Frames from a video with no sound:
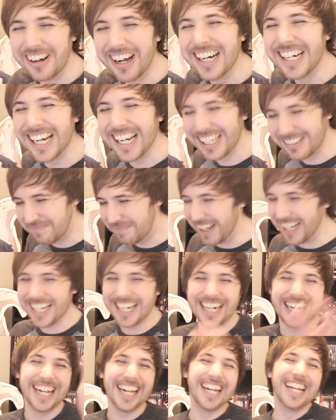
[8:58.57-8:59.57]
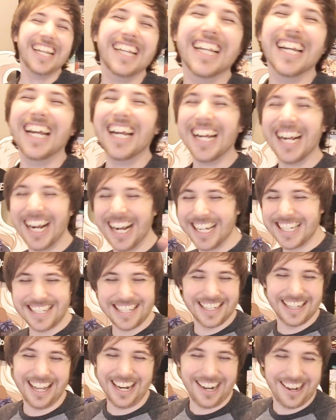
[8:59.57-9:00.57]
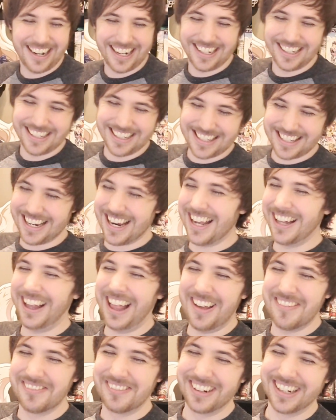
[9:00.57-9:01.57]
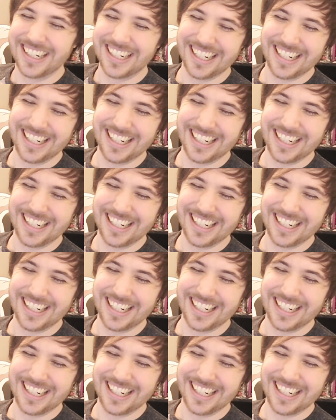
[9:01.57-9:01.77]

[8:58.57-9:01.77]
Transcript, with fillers: but it's hilarious. I love it.